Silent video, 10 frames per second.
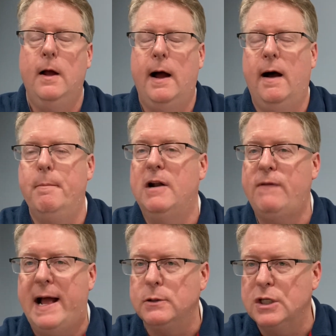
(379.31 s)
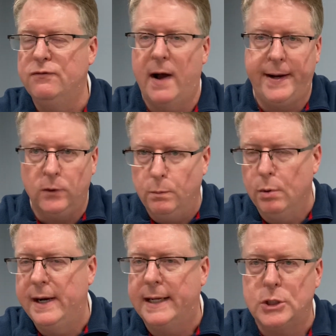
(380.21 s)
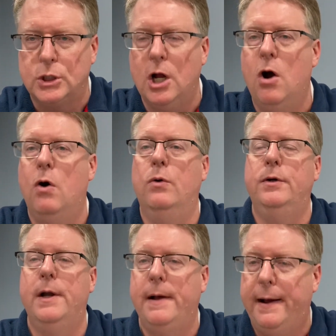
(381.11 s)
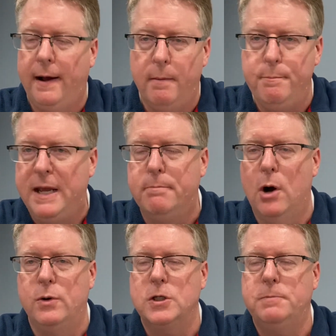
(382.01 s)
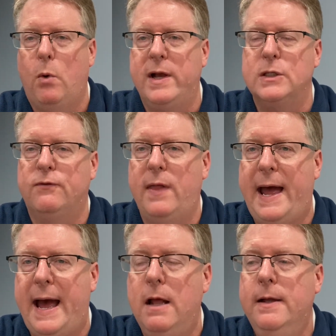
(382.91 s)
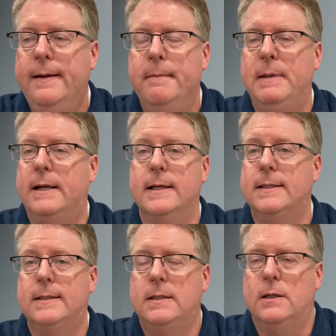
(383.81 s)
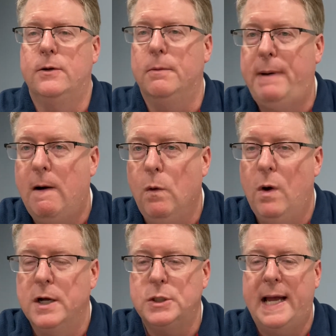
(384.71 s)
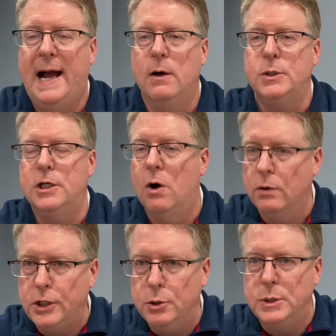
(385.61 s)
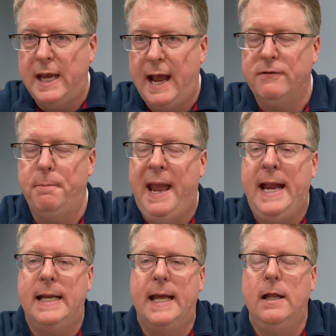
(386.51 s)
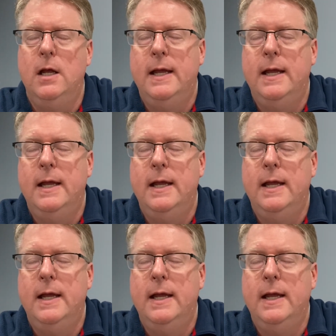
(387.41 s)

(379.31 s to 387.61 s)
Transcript: Uh, but if the house is vinyl, brick, stone, uh, big bonus points for that, because you know, you can power wash the house. You don't usually have to paint it.